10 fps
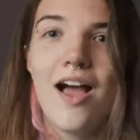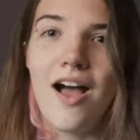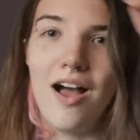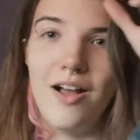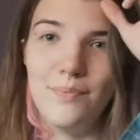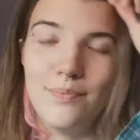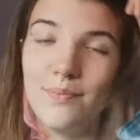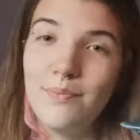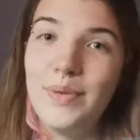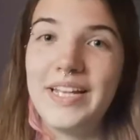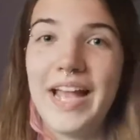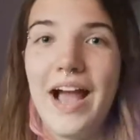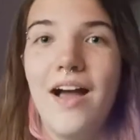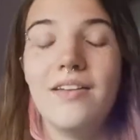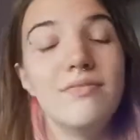But
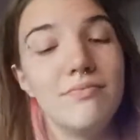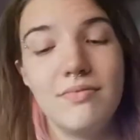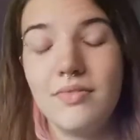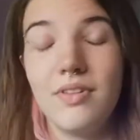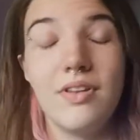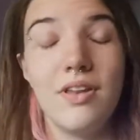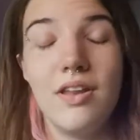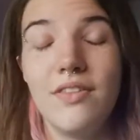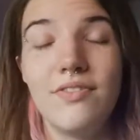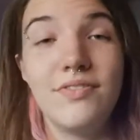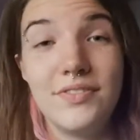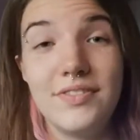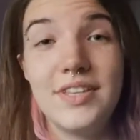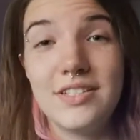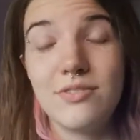yeah,
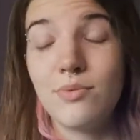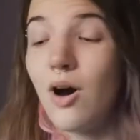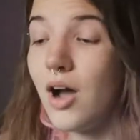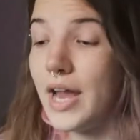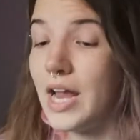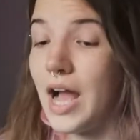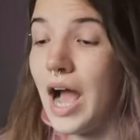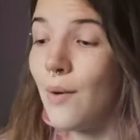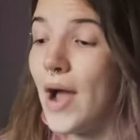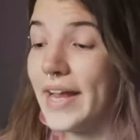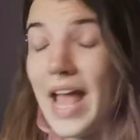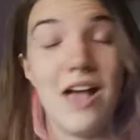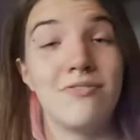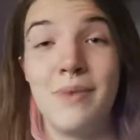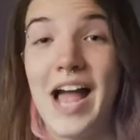this is how I
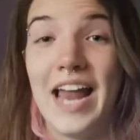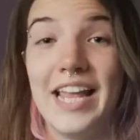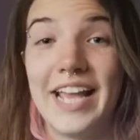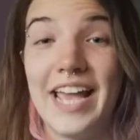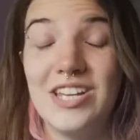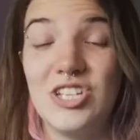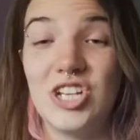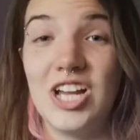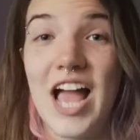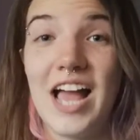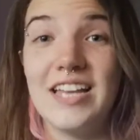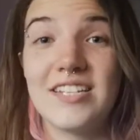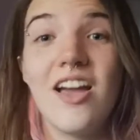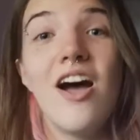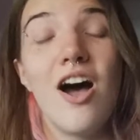care for my alocasia,
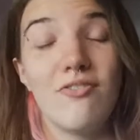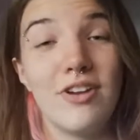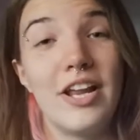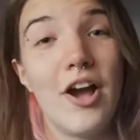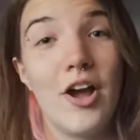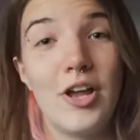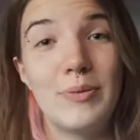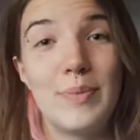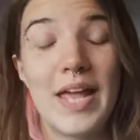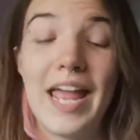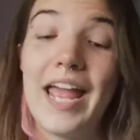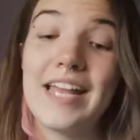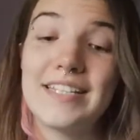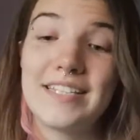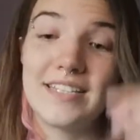and I really hope
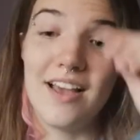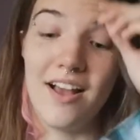it